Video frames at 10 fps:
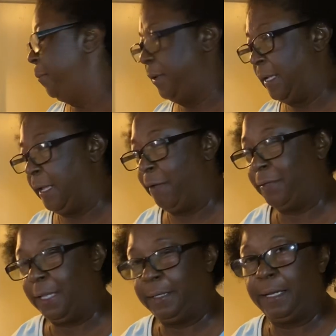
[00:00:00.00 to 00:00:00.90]
But
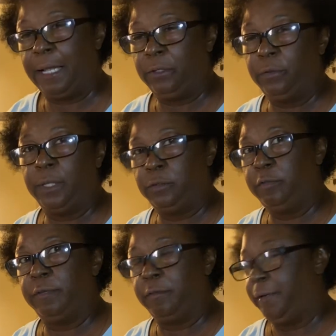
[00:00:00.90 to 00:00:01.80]
everything that I do
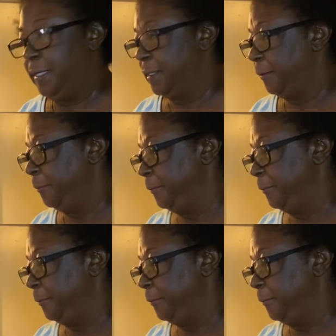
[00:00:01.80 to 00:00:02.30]
for a reason.